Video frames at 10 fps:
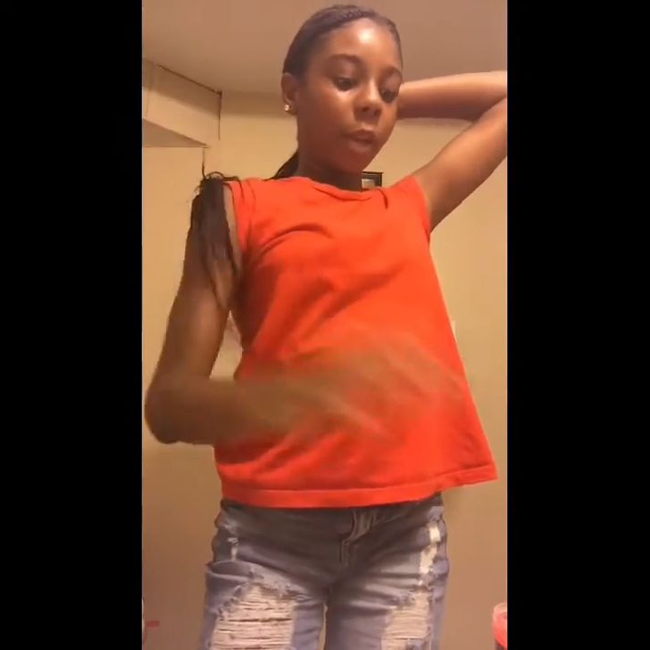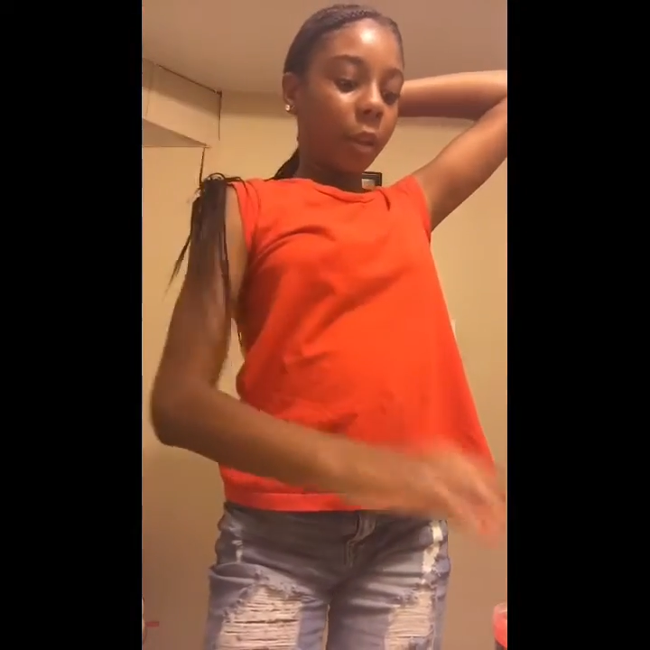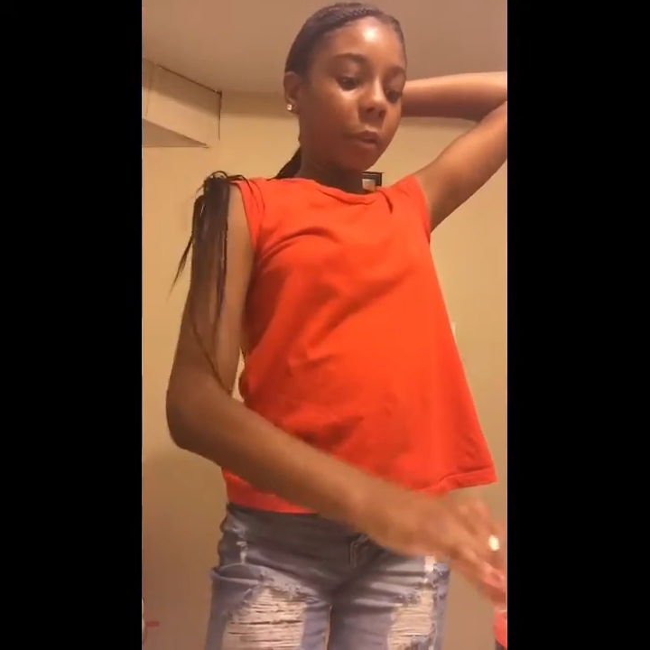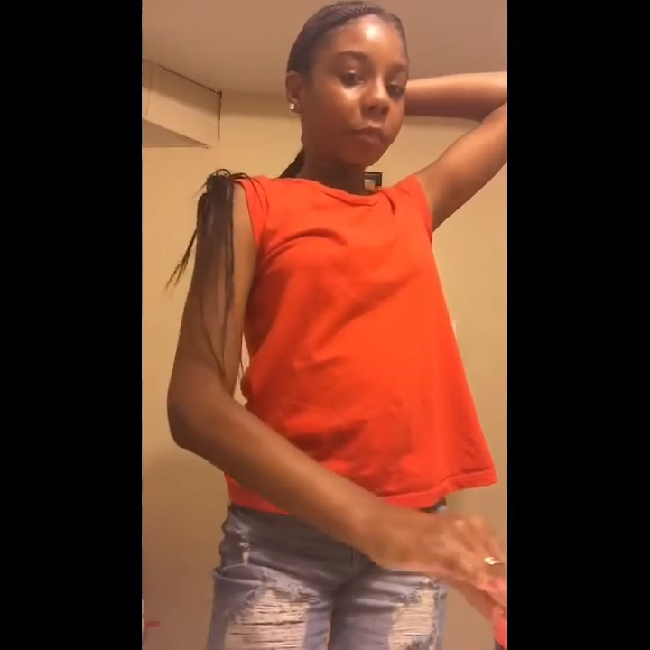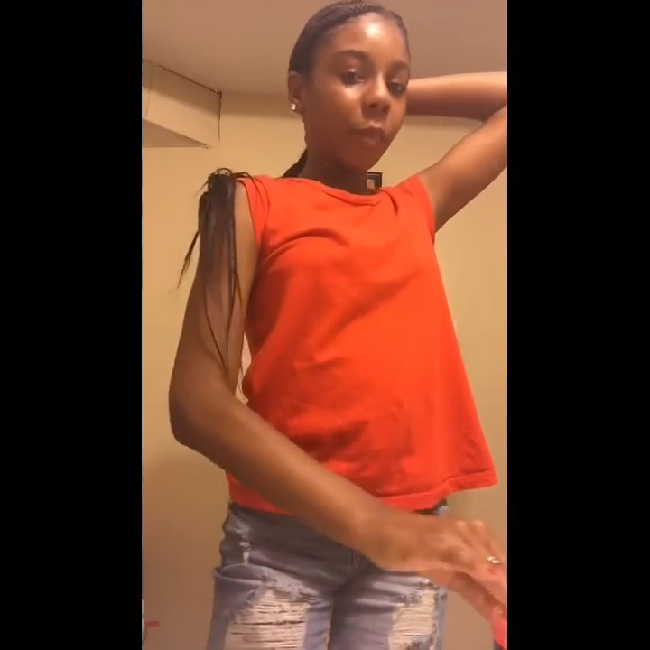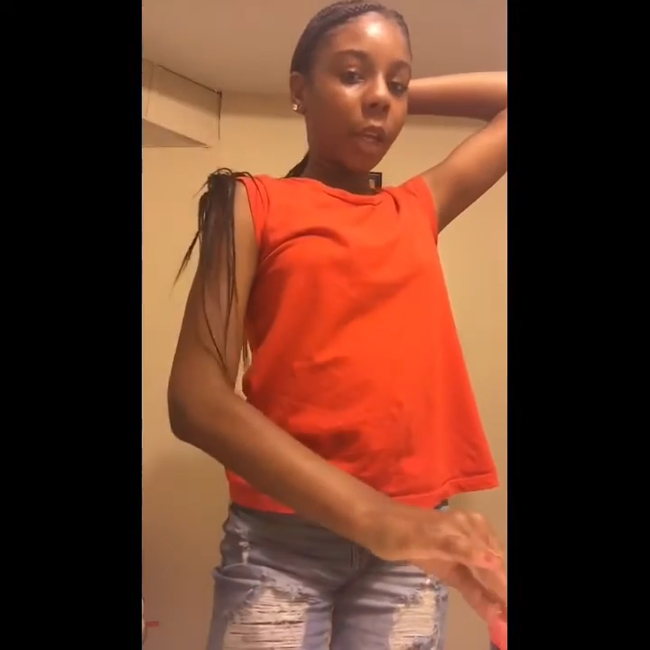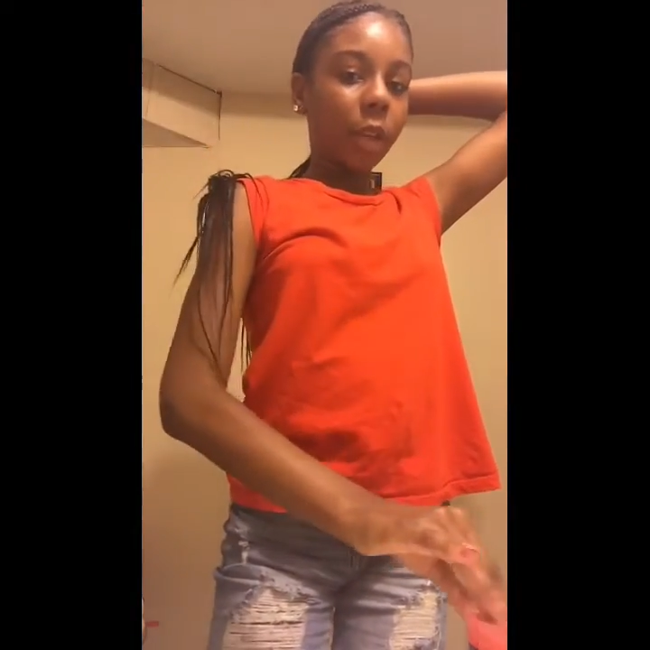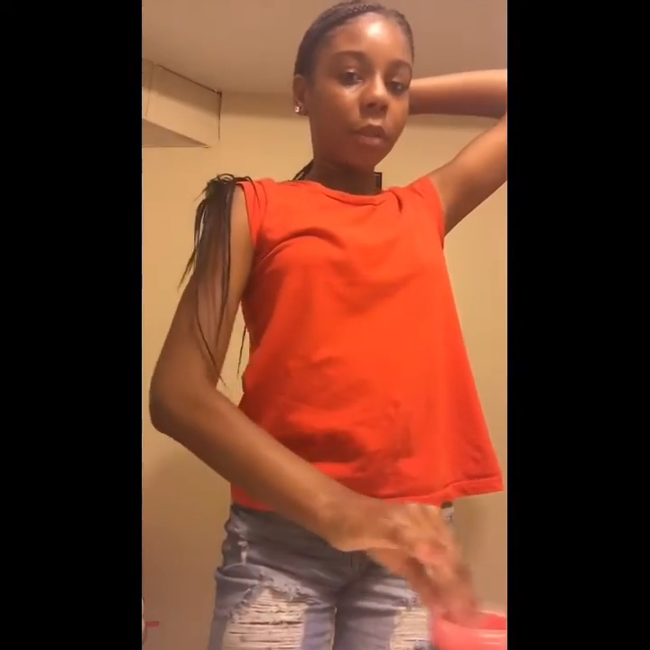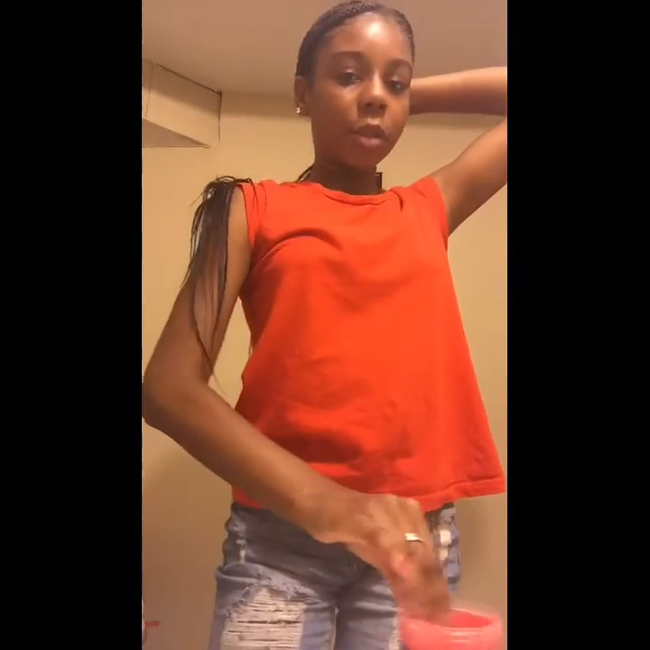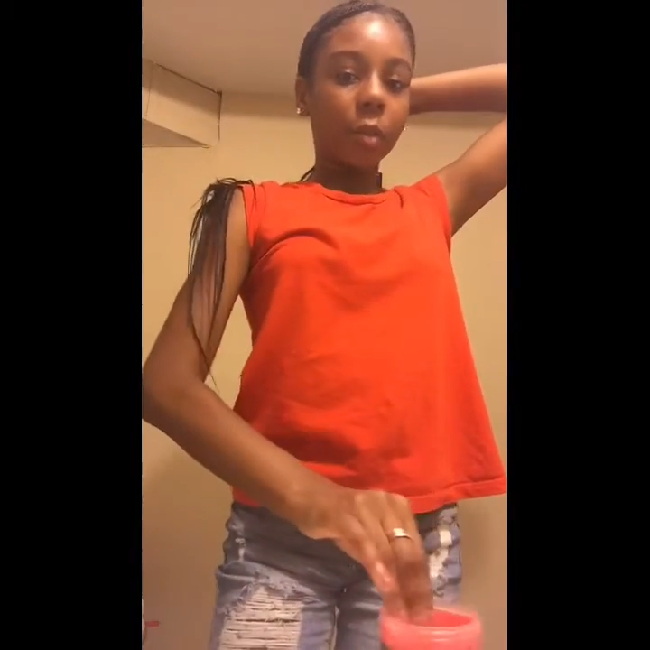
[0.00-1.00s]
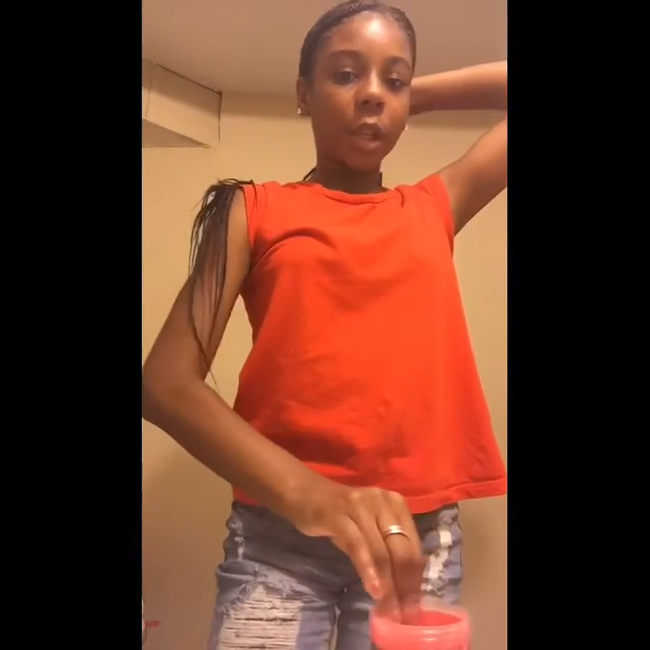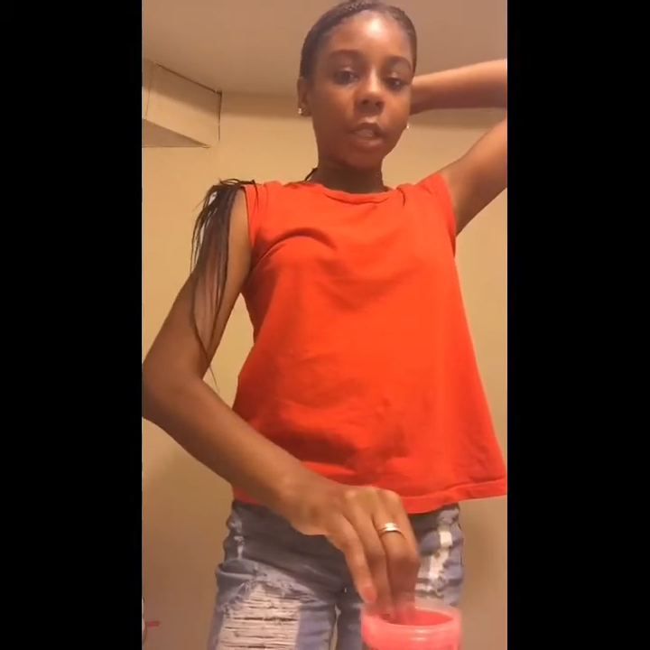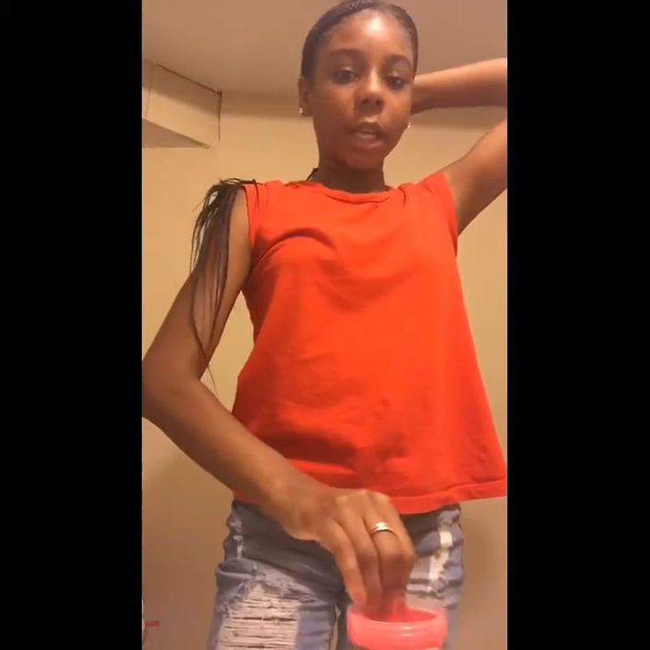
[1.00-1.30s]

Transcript: I just want to